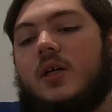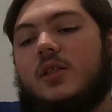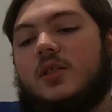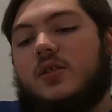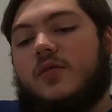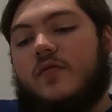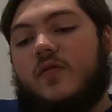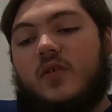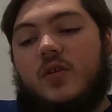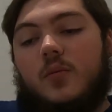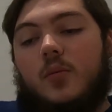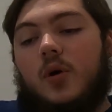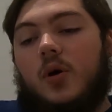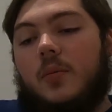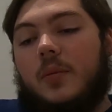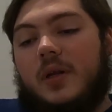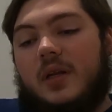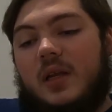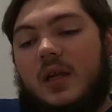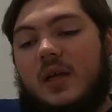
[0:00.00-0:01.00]
So for the
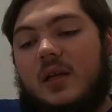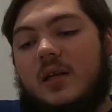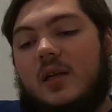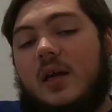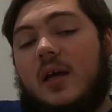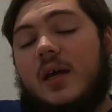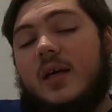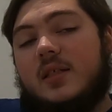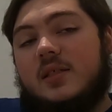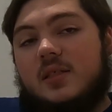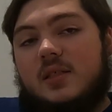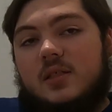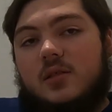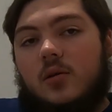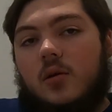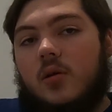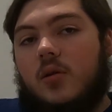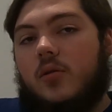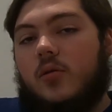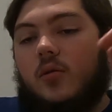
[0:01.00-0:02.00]
more mundane tasks,
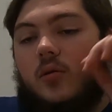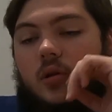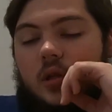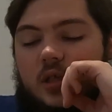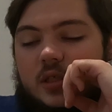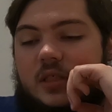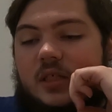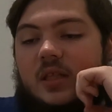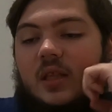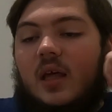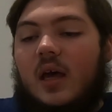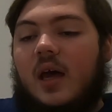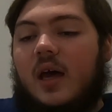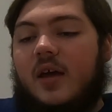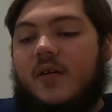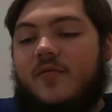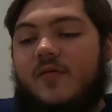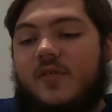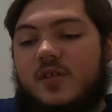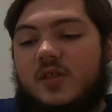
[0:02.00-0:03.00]
you can throw those at the
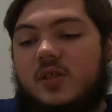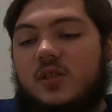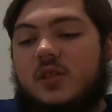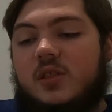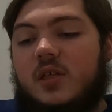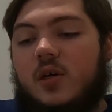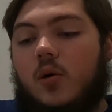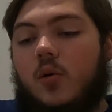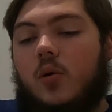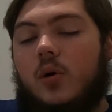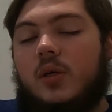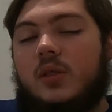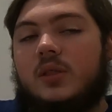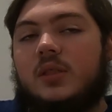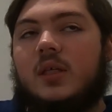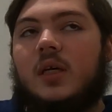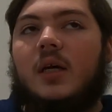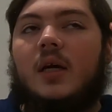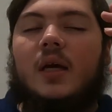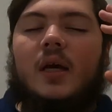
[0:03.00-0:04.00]
high-efficiency
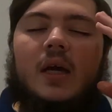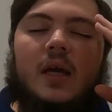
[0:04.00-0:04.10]
cores,